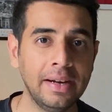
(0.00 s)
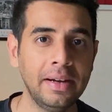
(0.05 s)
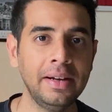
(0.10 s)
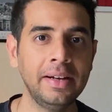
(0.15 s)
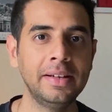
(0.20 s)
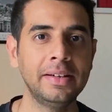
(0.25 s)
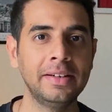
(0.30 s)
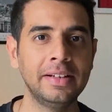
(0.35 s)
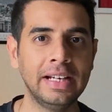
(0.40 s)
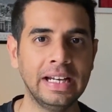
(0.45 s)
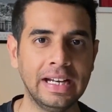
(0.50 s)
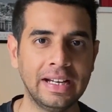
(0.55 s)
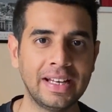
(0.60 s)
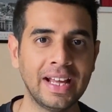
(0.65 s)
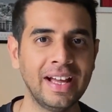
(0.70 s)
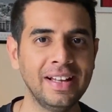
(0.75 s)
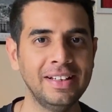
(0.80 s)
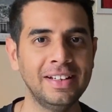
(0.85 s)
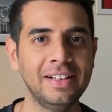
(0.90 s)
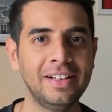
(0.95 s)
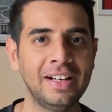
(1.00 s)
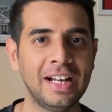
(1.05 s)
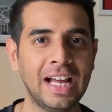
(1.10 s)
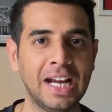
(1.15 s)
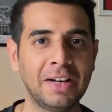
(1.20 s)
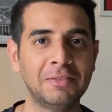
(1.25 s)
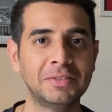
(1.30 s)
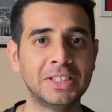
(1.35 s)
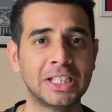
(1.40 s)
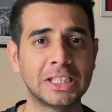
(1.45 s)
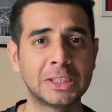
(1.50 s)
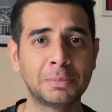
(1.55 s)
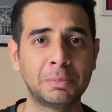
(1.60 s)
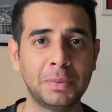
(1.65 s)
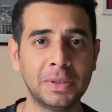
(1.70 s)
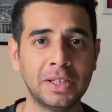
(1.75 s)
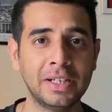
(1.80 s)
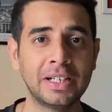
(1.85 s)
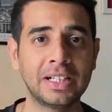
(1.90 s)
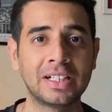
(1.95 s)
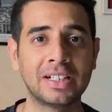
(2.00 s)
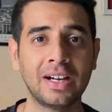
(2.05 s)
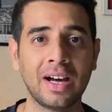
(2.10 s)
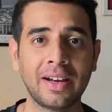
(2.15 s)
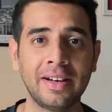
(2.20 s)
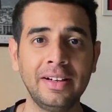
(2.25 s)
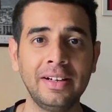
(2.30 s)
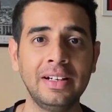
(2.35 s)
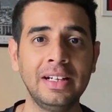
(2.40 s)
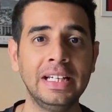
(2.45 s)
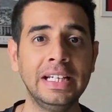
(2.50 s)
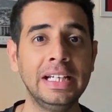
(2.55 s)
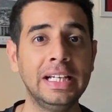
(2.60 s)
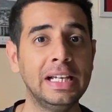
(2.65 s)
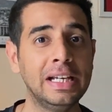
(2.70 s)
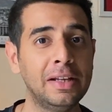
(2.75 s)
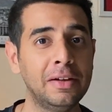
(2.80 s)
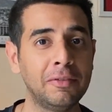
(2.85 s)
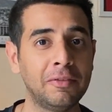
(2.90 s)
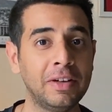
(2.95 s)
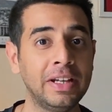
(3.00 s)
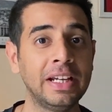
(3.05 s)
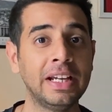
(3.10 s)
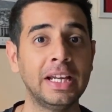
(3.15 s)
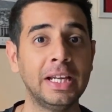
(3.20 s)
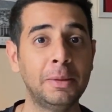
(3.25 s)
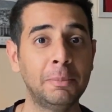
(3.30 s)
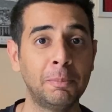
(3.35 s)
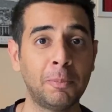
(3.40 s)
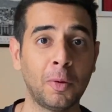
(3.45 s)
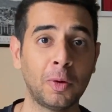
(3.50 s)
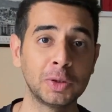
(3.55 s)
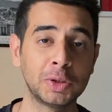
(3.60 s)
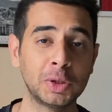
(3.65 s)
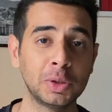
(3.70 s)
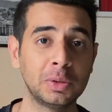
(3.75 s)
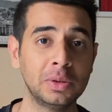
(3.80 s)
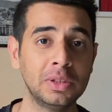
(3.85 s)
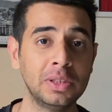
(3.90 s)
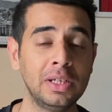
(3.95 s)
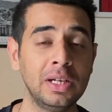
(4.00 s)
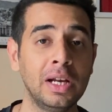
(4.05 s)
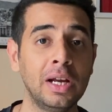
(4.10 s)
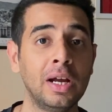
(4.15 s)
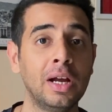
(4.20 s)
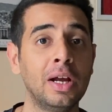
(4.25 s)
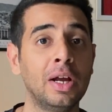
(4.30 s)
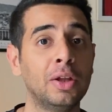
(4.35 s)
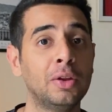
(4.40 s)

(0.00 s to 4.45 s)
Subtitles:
Indian Italian language expert currently living in Portugal